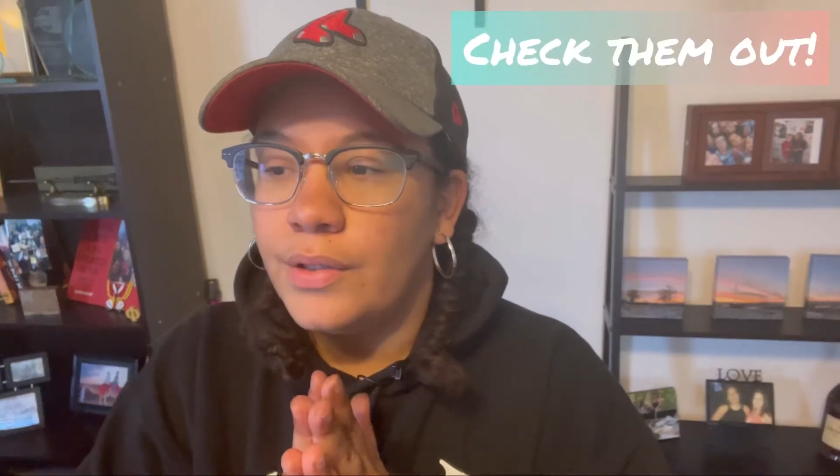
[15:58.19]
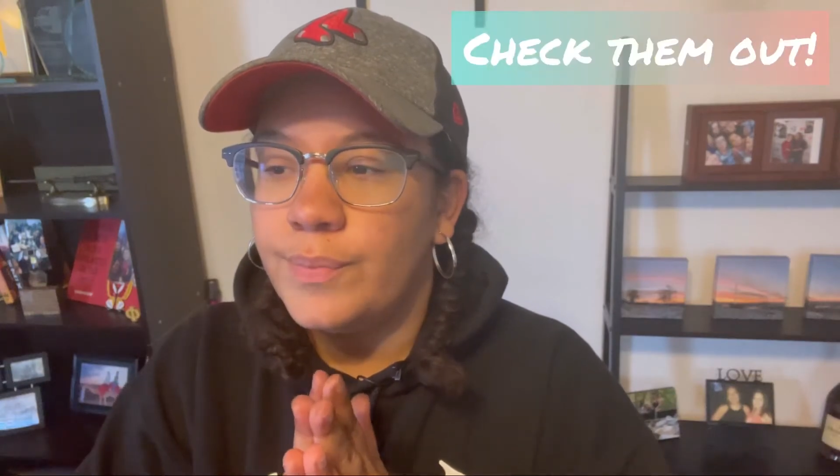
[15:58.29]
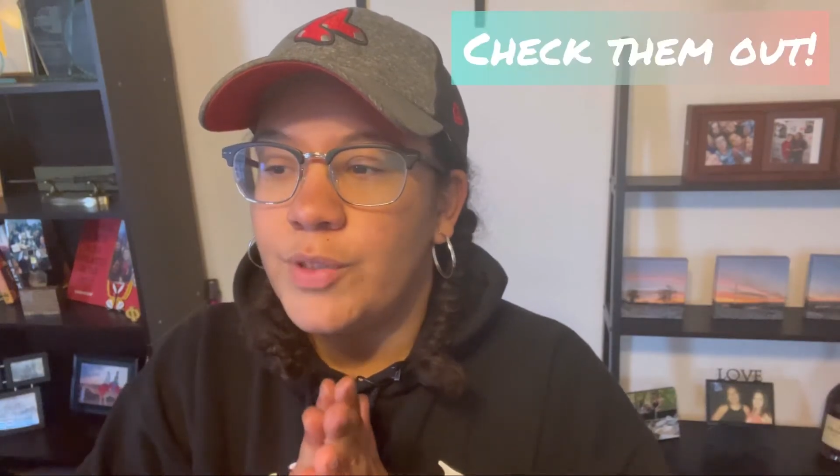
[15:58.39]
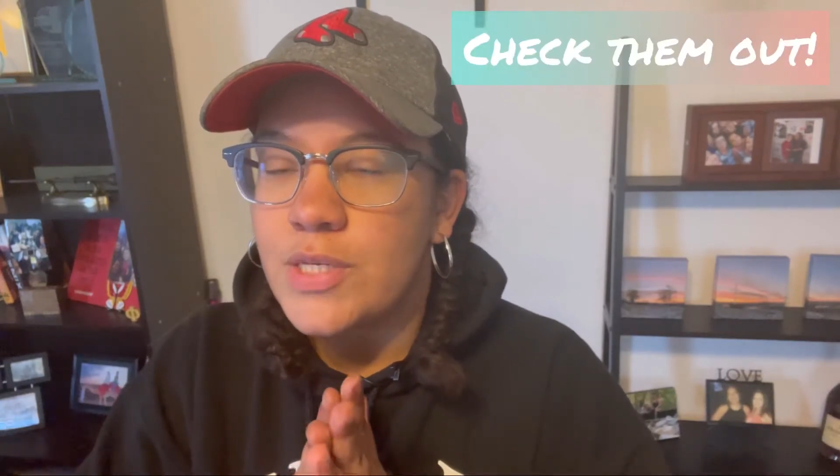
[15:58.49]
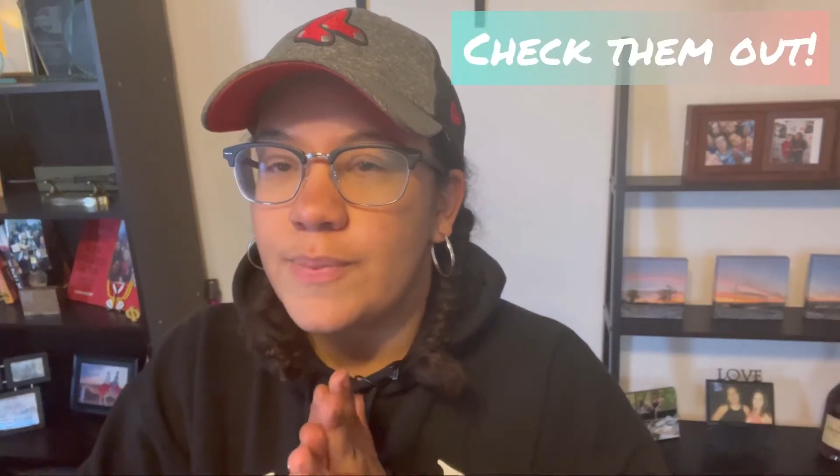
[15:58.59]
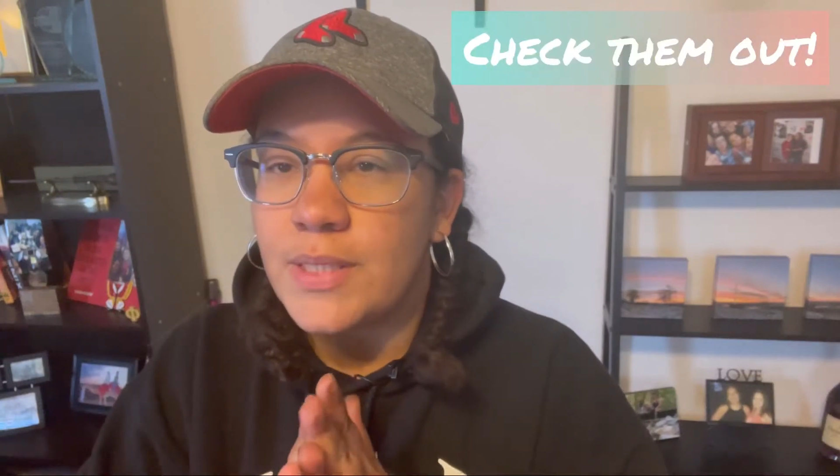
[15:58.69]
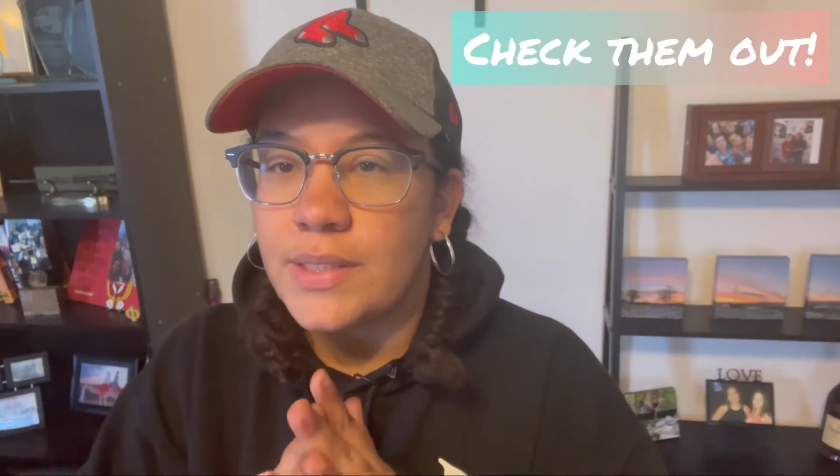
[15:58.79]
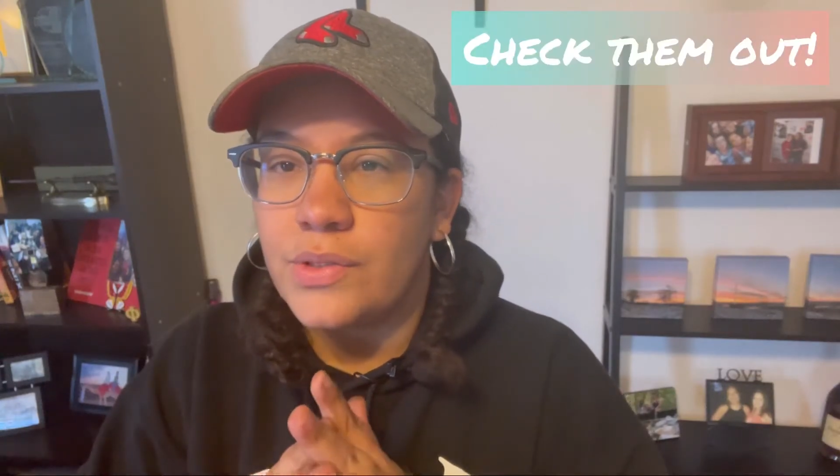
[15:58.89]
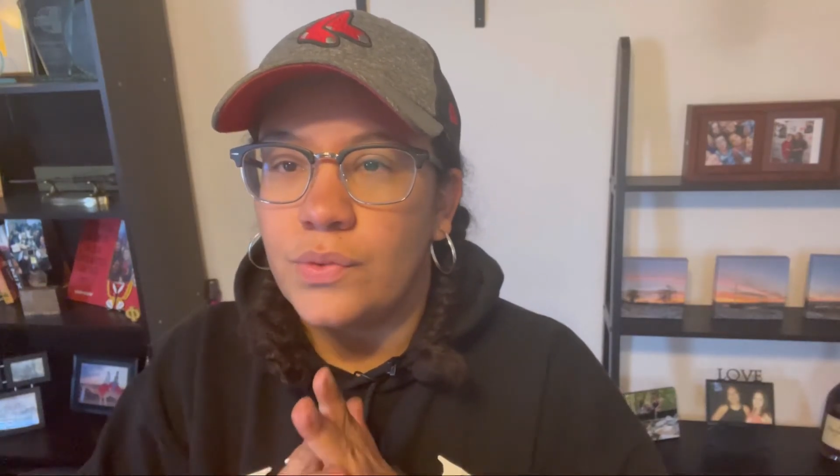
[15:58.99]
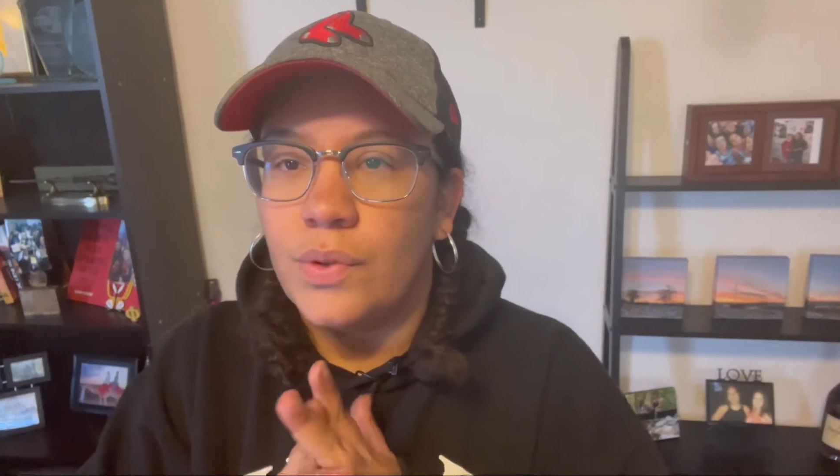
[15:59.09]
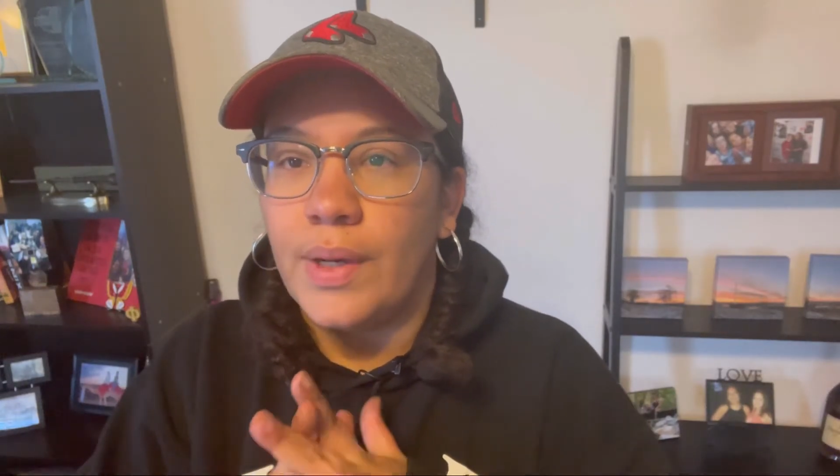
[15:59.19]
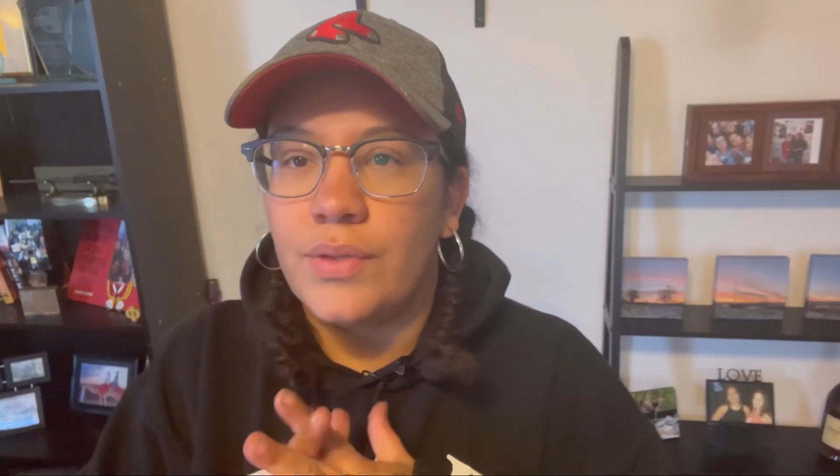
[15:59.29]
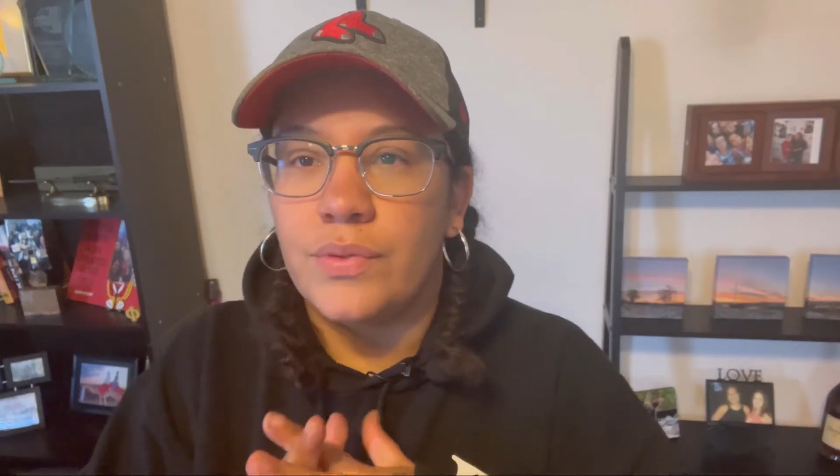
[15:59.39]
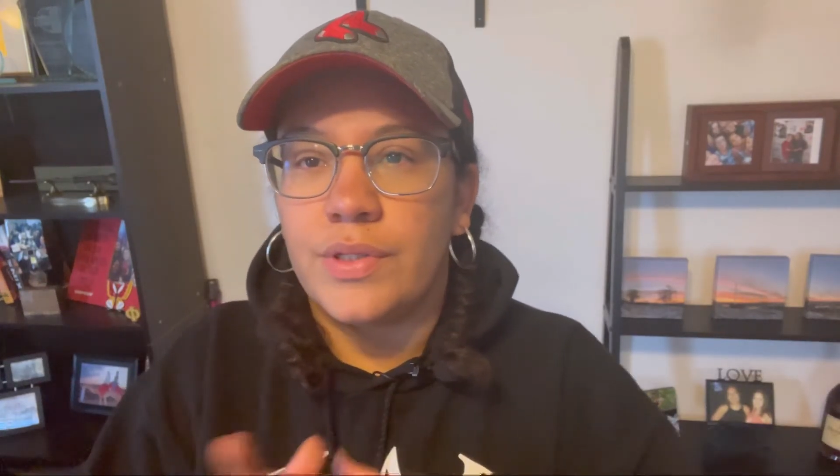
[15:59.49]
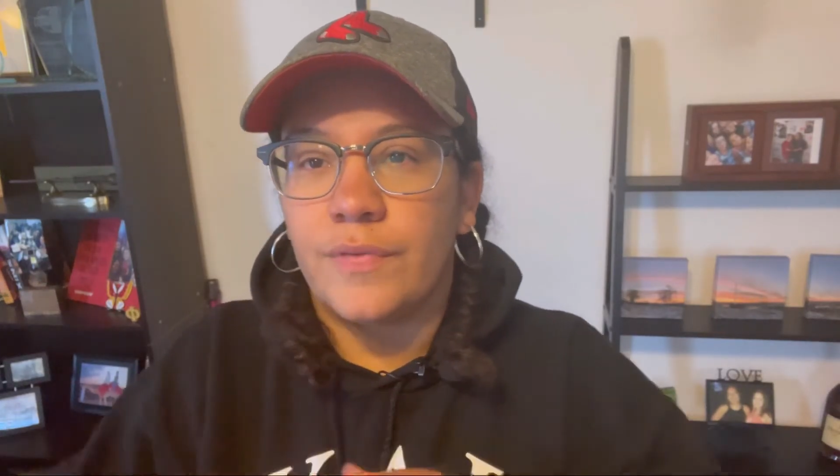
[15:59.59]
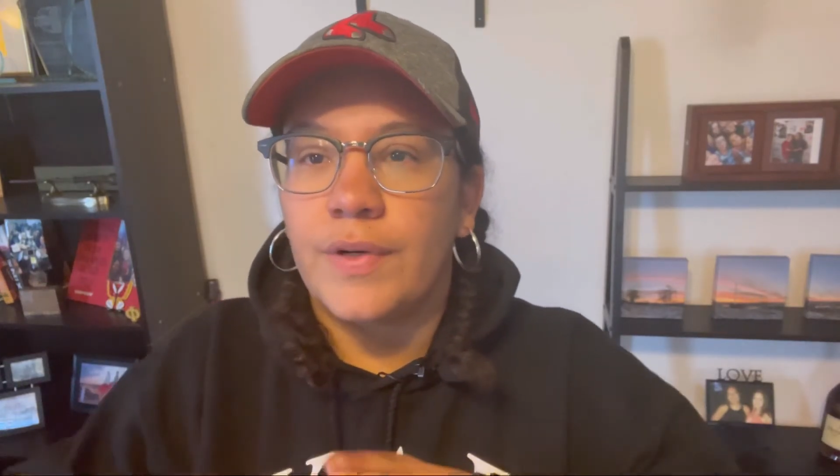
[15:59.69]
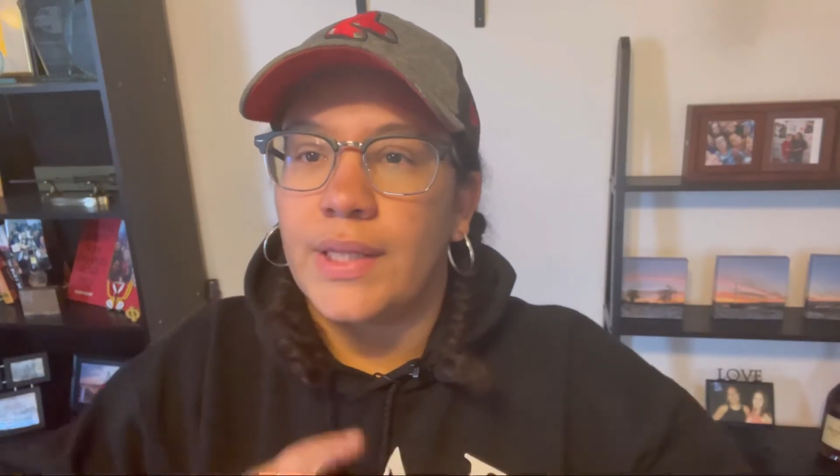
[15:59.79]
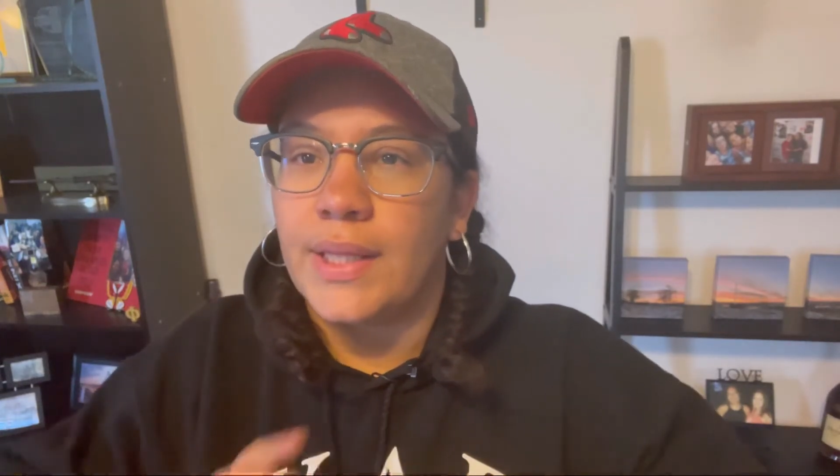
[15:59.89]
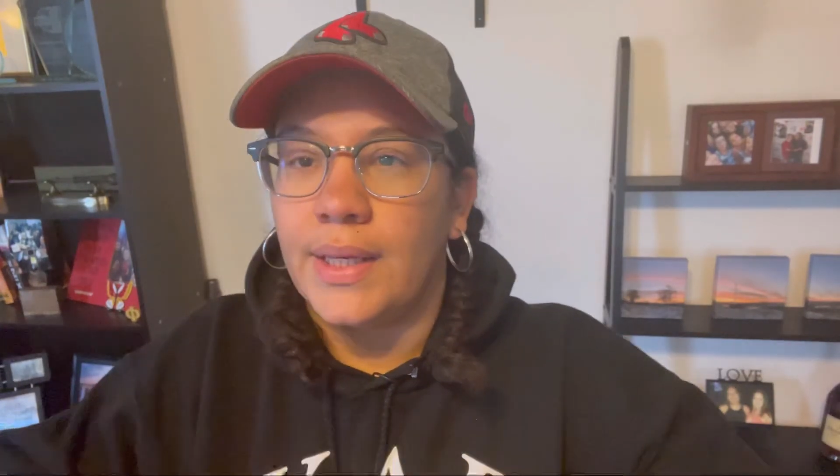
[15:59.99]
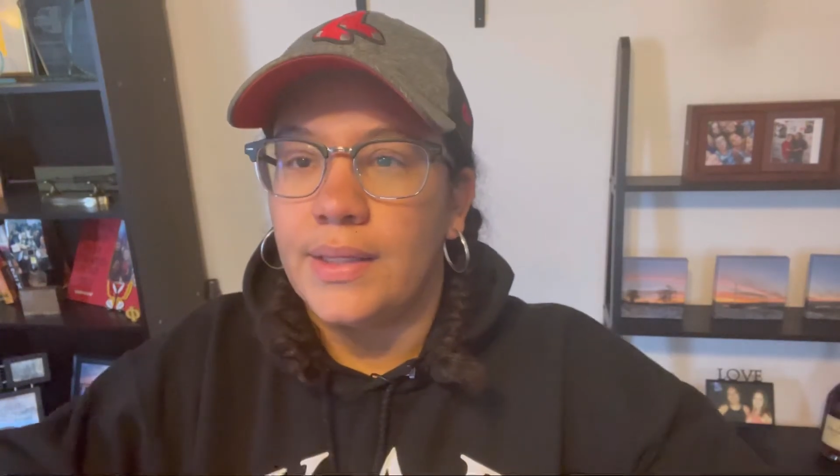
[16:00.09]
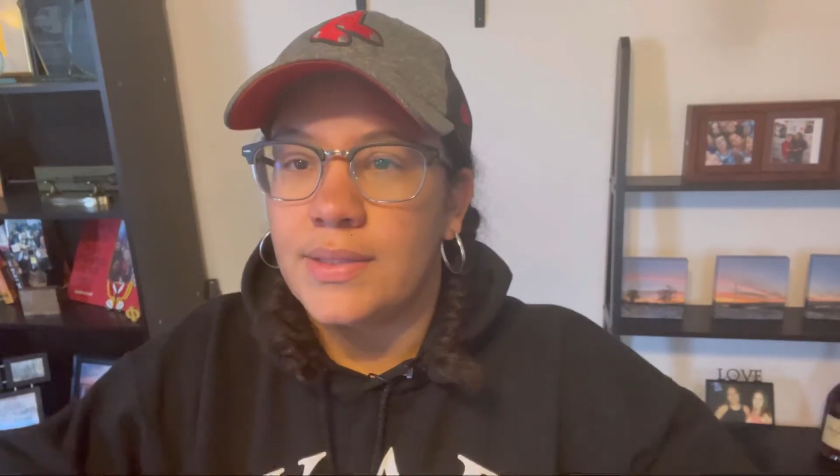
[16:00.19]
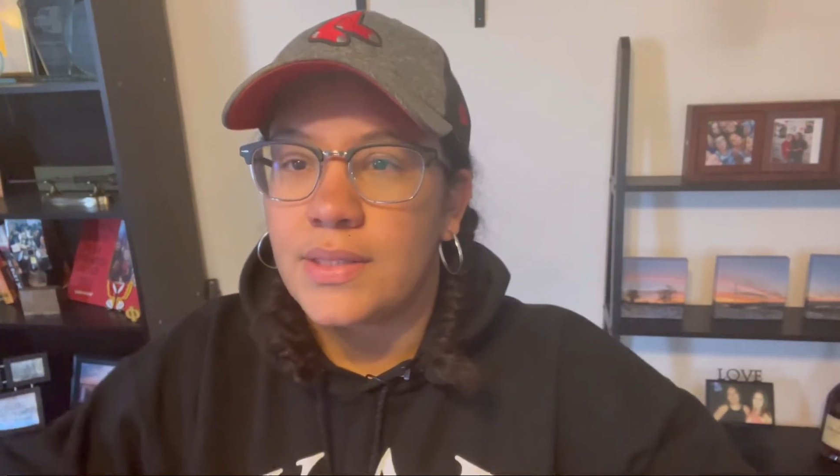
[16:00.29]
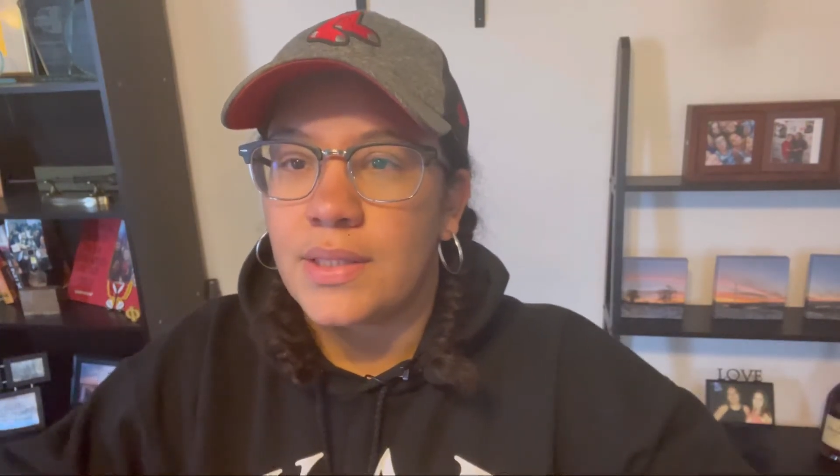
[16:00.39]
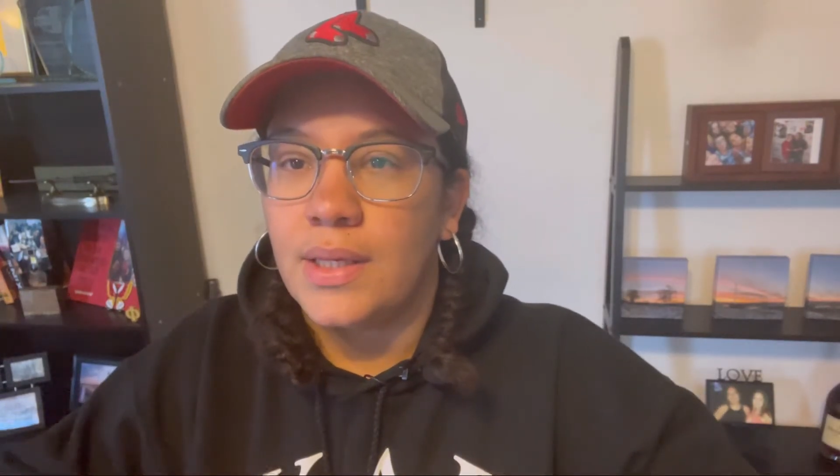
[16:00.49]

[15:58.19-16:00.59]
just because I do know I do different things.